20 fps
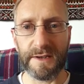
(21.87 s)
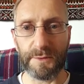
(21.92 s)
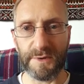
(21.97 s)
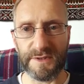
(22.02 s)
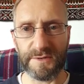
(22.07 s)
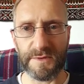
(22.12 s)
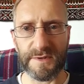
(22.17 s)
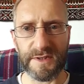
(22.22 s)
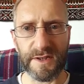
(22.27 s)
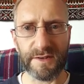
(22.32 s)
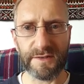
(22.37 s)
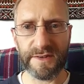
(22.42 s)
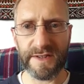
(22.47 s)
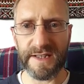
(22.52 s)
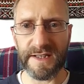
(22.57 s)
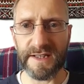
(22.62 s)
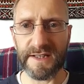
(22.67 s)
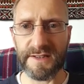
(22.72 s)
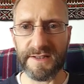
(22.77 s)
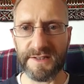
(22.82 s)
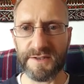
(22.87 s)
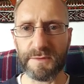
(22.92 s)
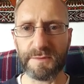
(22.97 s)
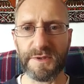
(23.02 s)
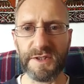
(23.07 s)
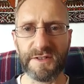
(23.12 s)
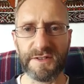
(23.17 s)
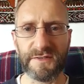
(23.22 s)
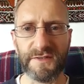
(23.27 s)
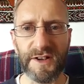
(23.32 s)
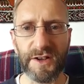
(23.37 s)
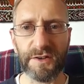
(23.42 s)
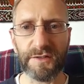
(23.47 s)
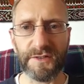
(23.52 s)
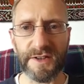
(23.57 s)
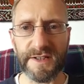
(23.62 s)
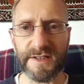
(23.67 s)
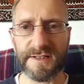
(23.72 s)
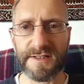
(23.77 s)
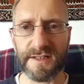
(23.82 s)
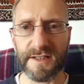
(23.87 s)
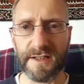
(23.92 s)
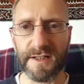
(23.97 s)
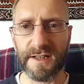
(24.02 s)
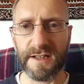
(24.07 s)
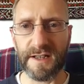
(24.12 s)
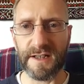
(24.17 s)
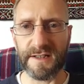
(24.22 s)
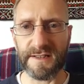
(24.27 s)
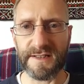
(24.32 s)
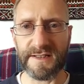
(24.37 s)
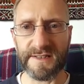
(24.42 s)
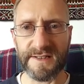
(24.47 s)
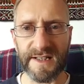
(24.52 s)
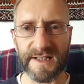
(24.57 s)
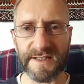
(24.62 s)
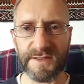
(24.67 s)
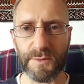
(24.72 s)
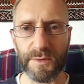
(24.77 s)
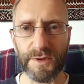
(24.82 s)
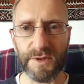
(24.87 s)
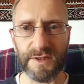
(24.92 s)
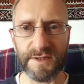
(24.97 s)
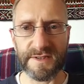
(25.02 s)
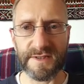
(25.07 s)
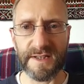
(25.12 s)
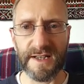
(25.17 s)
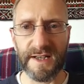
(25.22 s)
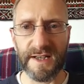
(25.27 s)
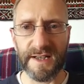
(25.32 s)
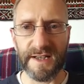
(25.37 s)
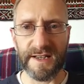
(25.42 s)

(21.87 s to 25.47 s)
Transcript: which was on the subject of Elvis and his last words,